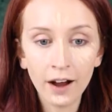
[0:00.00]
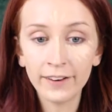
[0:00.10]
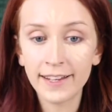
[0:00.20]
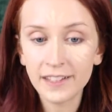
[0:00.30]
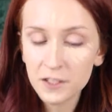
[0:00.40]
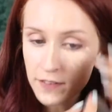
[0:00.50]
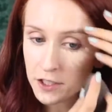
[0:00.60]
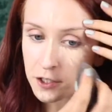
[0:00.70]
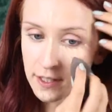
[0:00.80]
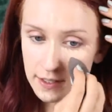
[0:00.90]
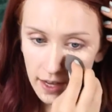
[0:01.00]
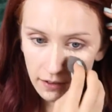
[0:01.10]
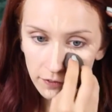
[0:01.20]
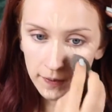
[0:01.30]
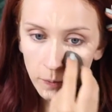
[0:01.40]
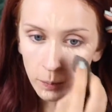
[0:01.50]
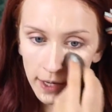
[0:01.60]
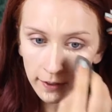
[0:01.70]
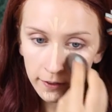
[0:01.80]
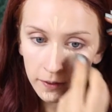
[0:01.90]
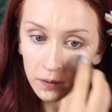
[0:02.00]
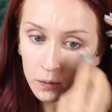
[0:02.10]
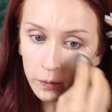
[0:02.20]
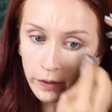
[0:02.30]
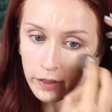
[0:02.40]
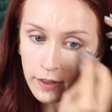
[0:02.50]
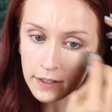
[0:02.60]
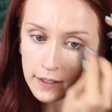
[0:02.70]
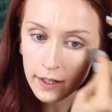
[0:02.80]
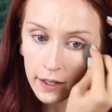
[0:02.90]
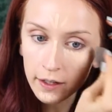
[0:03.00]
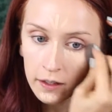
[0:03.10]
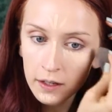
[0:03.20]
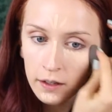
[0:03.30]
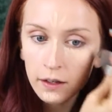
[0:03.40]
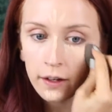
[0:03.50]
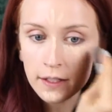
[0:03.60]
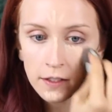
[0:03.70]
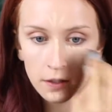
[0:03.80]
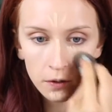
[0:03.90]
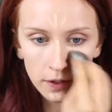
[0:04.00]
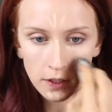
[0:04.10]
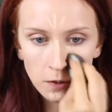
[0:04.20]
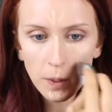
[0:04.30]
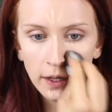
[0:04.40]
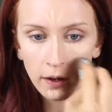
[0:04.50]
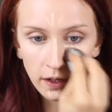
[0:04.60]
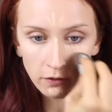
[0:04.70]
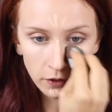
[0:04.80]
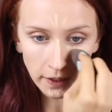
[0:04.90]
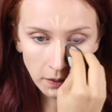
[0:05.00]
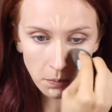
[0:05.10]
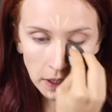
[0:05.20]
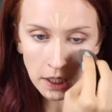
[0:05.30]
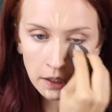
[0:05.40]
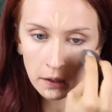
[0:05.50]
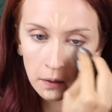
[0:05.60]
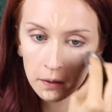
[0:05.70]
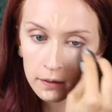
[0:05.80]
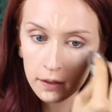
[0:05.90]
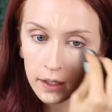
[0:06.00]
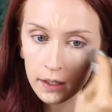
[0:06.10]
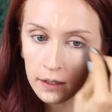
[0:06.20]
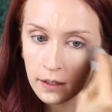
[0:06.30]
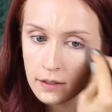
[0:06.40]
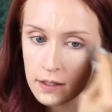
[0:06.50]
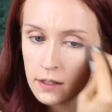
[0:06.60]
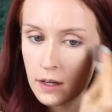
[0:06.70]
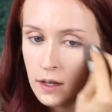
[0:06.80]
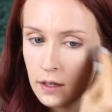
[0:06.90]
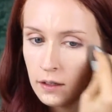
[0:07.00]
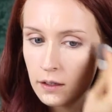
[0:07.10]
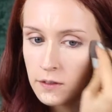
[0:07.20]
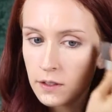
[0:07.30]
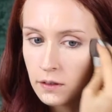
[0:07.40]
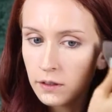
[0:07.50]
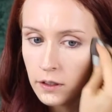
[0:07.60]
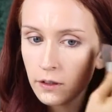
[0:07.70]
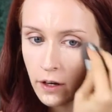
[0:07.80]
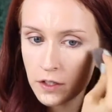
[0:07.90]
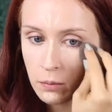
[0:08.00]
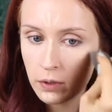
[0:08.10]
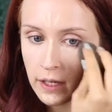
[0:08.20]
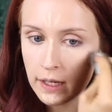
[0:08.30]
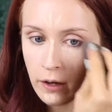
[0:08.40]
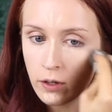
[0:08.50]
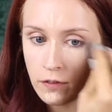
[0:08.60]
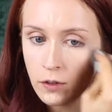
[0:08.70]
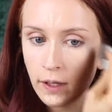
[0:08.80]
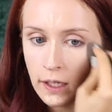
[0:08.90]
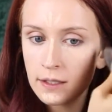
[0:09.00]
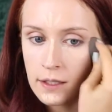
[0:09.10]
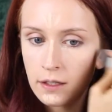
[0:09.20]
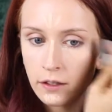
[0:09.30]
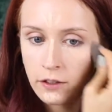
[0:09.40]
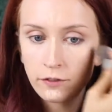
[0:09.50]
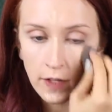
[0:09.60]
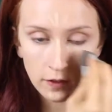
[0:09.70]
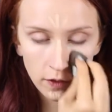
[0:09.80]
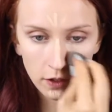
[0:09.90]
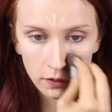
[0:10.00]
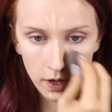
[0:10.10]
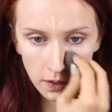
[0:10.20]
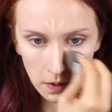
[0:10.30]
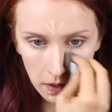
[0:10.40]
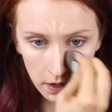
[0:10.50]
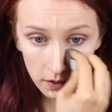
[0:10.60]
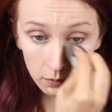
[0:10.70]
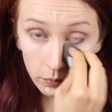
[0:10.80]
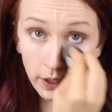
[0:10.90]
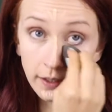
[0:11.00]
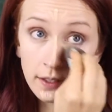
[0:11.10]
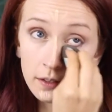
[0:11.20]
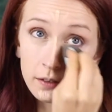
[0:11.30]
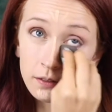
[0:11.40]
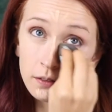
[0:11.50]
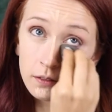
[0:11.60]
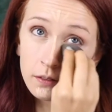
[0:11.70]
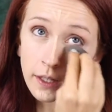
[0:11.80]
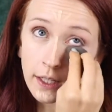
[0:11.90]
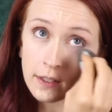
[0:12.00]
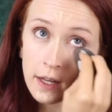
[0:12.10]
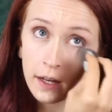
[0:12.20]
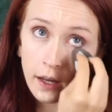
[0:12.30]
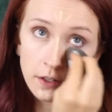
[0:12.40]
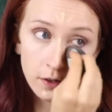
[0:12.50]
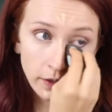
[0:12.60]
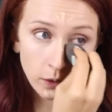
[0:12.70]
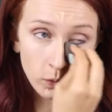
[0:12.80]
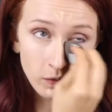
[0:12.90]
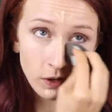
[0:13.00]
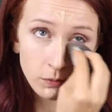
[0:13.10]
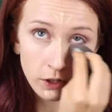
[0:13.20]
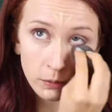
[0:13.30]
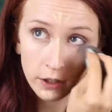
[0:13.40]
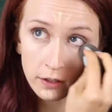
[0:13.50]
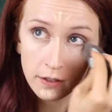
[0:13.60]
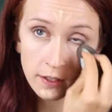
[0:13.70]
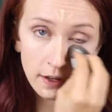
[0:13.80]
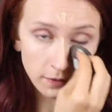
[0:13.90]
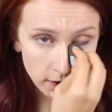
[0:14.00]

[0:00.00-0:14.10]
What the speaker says: All right, let's finish this. I feel better with this guy. All right, so this has been on for like a minute and it's a little hard to blend out if you let it sit on your face for too long. But like I said, I had to go like wet my beauty blender and stuff.